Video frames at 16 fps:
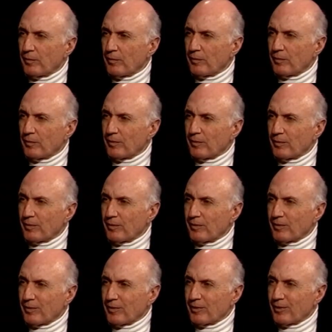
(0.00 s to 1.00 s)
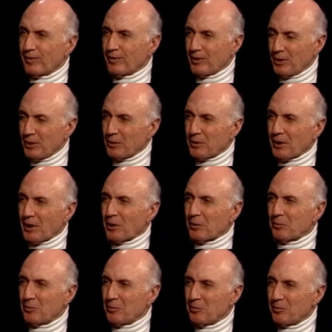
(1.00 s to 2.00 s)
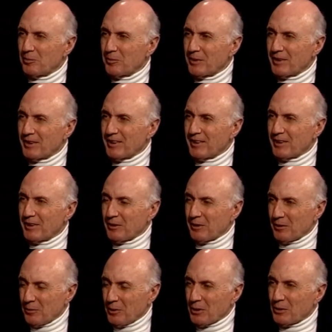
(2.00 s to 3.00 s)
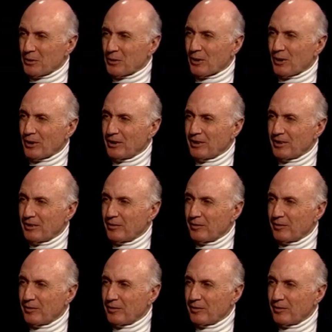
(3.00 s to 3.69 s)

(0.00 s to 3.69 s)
No. Did you tell him what you thought?